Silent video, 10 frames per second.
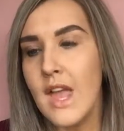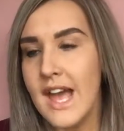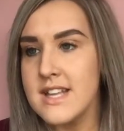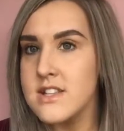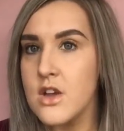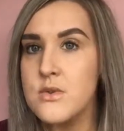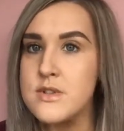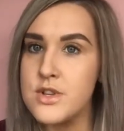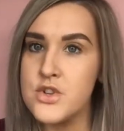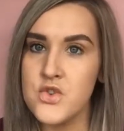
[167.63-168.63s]
And I
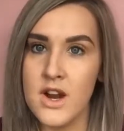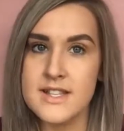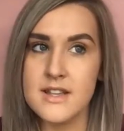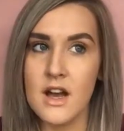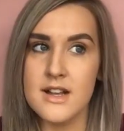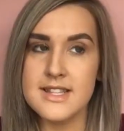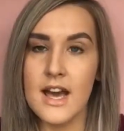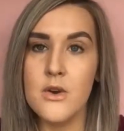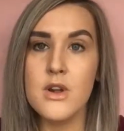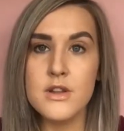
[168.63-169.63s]
also try to cut
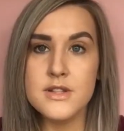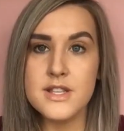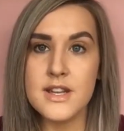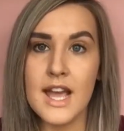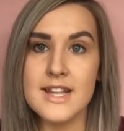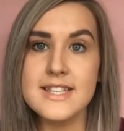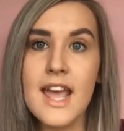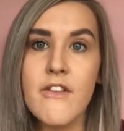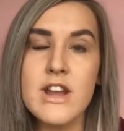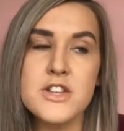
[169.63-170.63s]
out gluten and
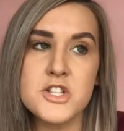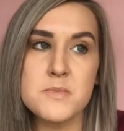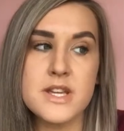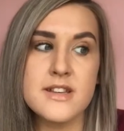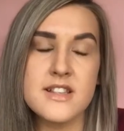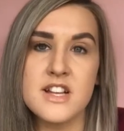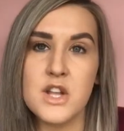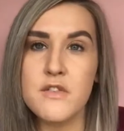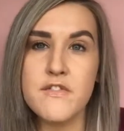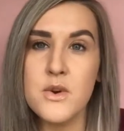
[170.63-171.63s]
dairy just because I
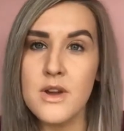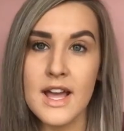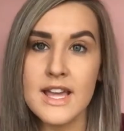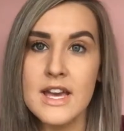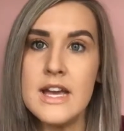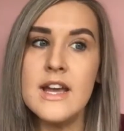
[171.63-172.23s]
don't feel like